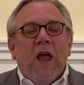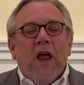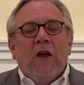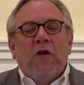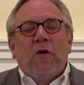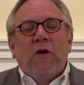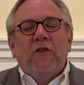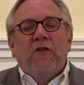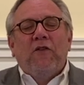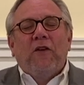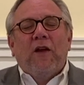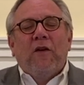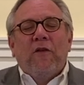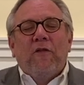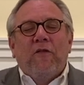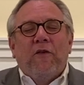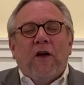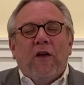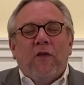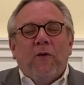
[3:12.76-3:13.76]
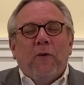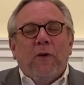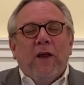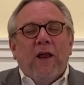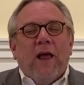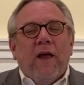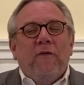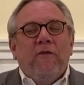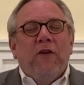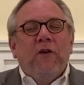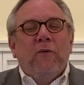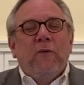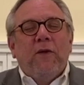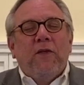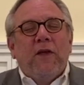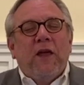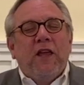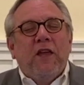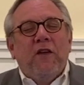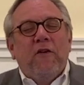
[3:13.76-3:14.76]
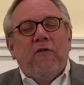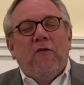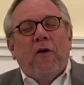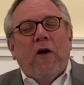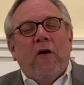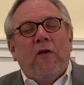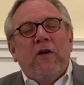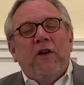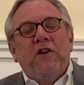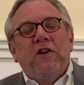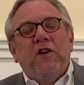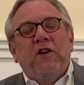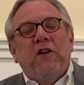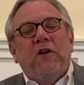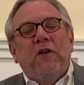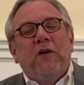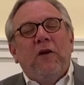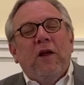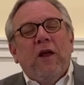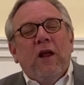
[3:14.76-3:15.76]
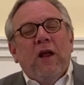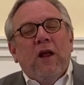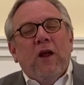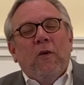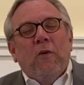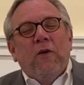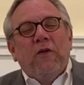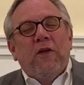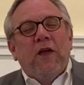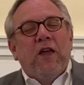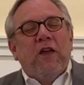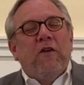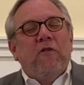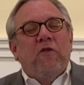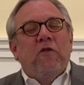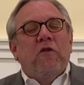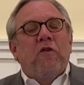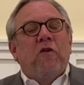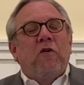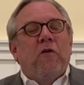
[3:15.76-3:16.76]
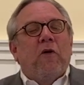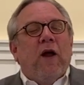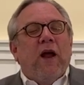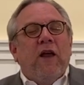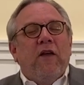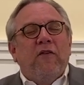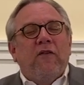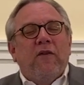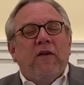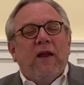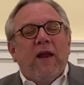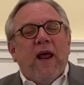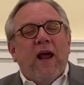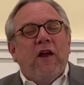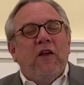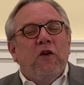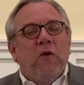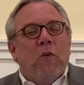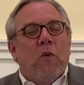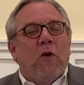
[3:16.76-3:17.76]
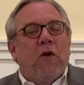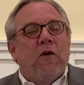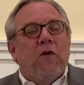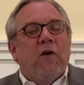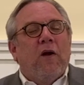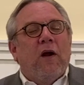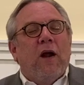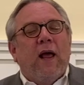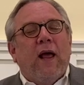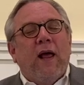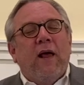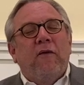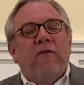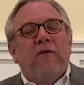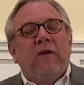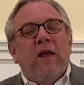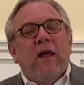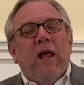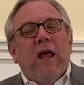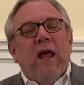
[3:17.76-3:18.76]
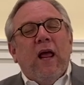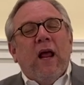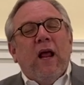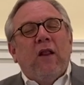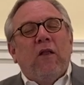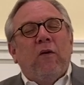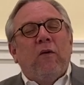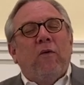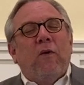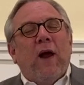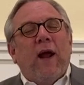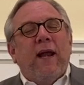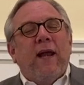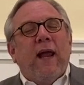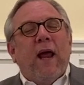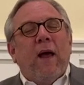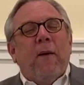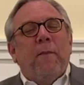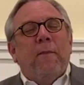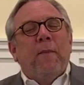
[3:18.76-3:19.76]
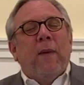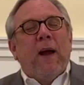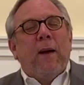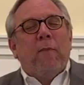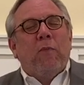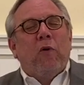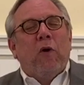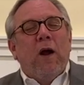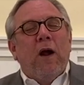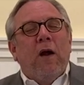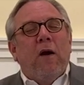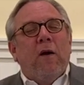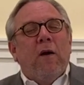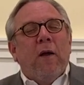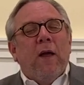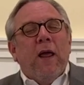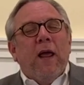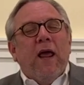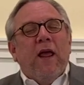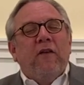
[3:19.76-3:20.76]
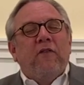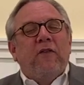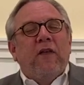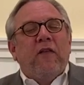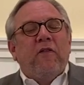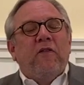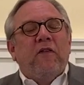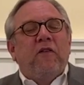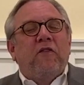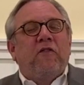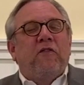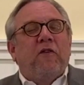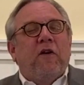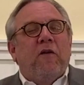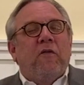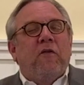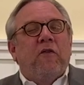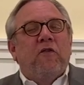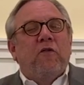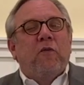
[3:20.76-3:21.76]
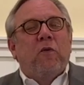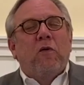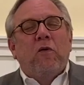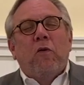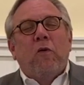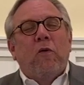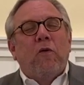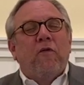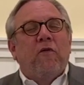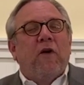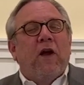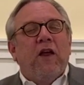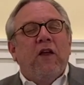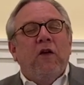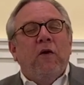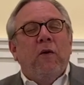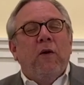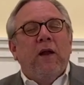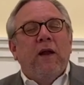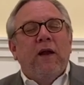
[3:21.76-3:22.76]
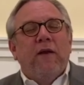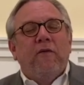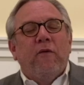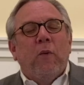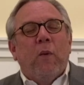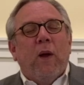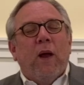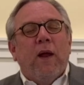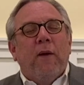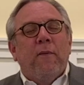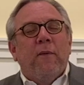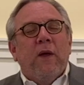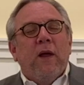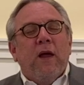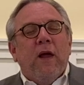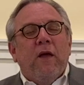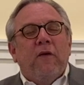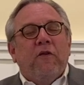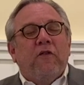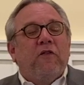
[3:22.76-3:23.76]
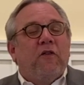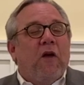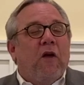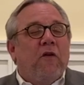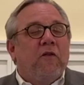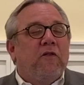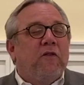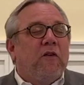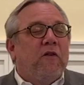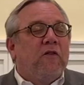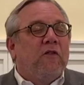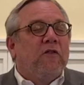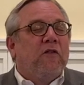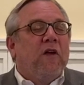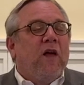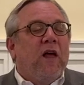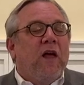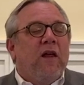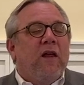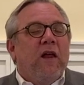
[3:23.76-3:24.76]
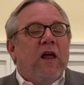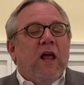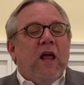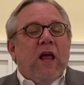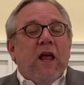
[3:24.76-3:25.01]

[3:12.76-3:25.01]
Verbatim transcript: Gracious Heavenly Father, we love you. We thank you for all that you do. We thank you for your grace and how you work in our lives. Lord, right now, my prayer is that this service will glorify you in every way. The songs that are sung,